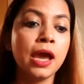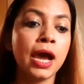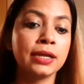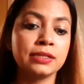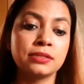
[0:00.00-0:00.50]

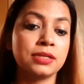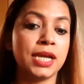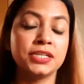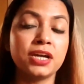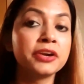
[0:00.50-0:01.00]
and in the
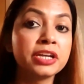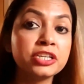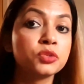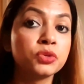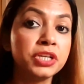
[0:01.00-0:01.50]
night I
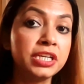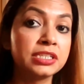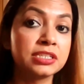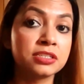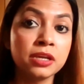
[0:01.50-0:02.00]
really don't
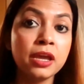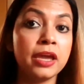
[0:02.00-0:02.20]
need it.